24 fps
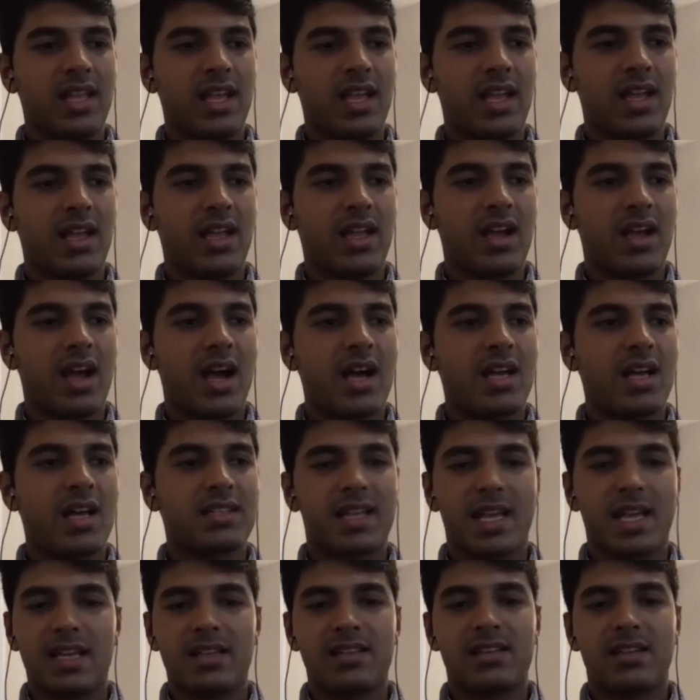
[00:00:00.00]
they
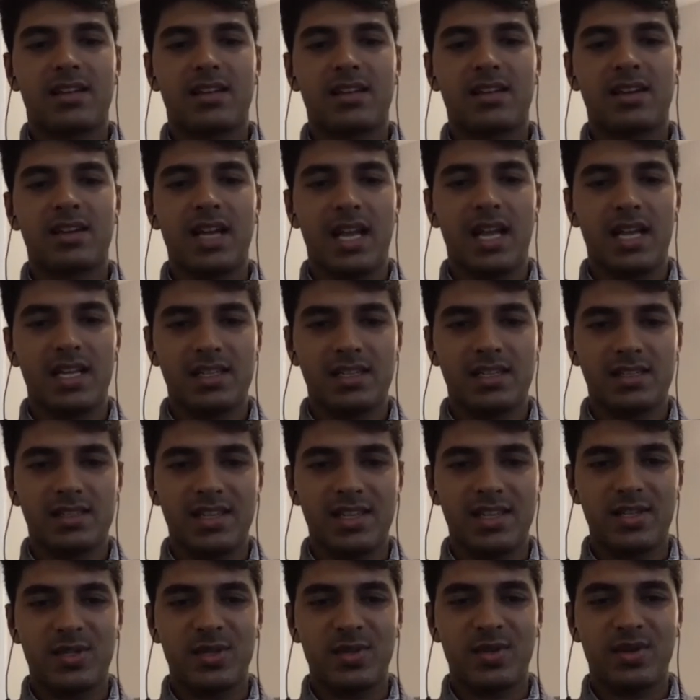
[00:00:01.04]
ask external
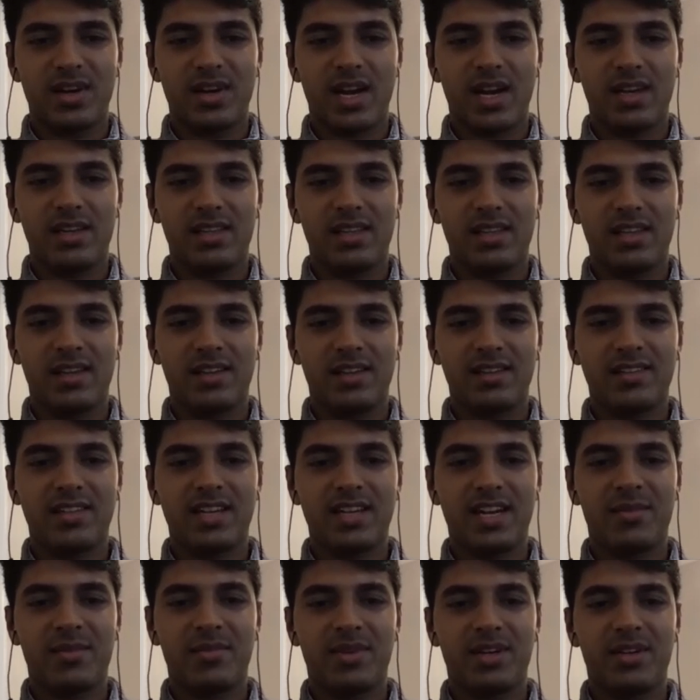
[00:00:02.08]
agencies to write their
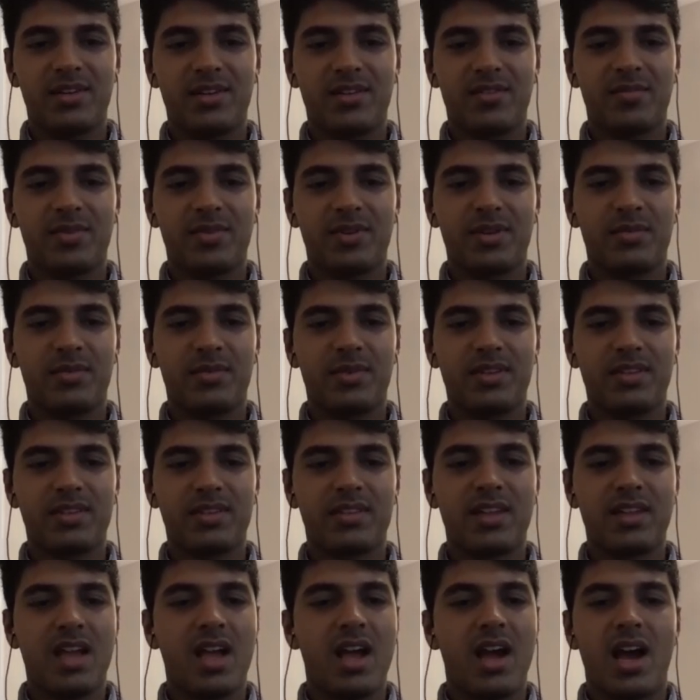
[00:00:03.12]
statement of
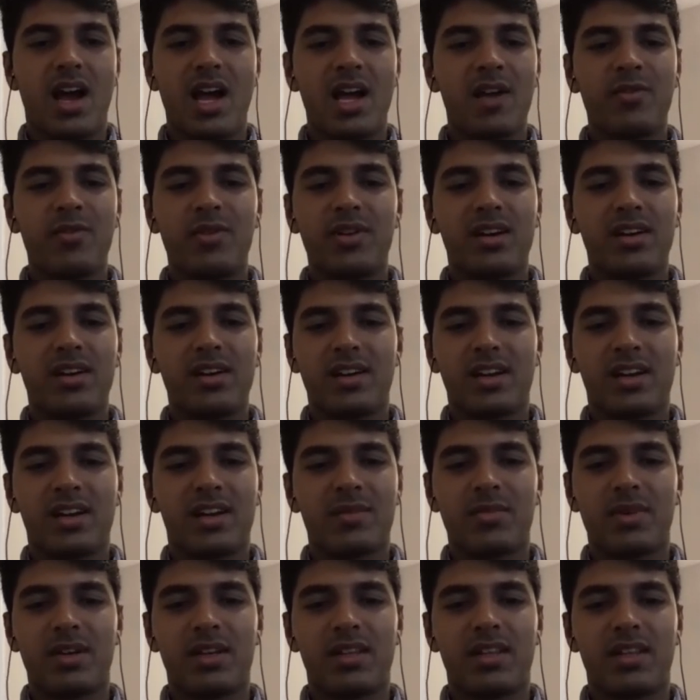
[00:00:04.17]
purpose. I wouldn't
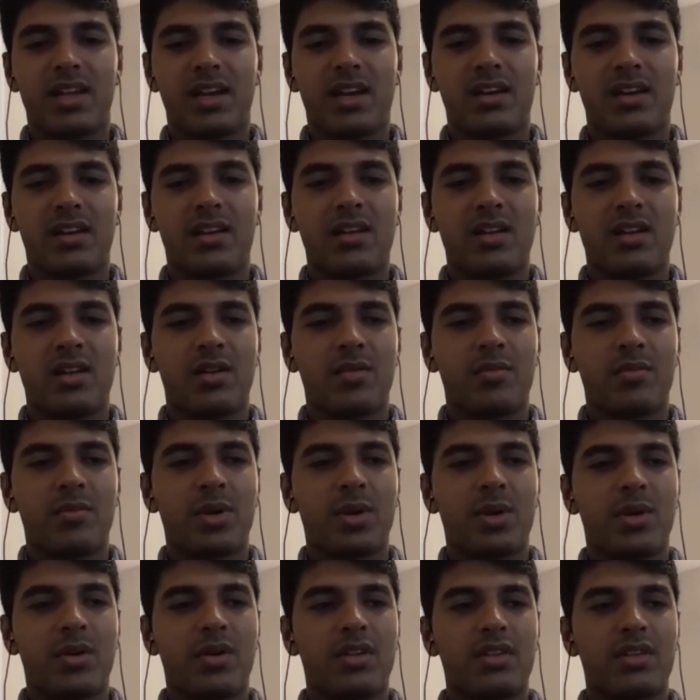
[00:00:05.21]
recommend that,
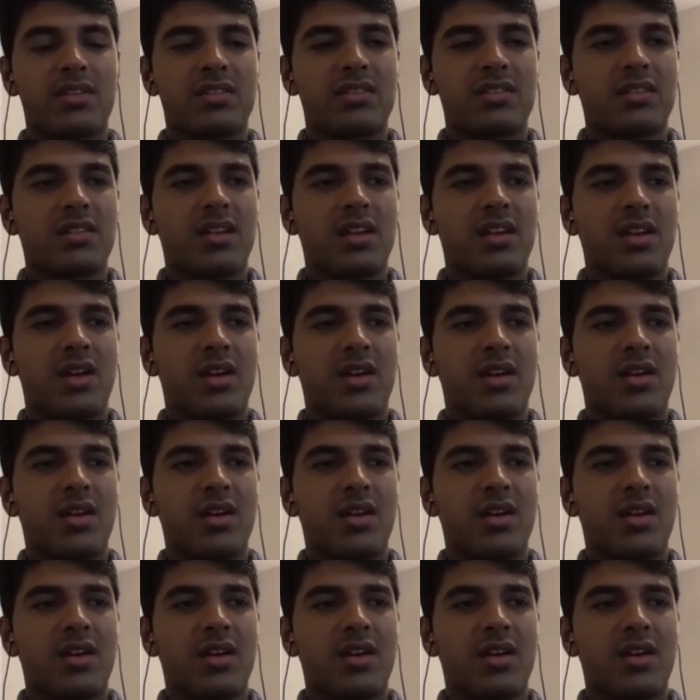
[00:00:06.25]
because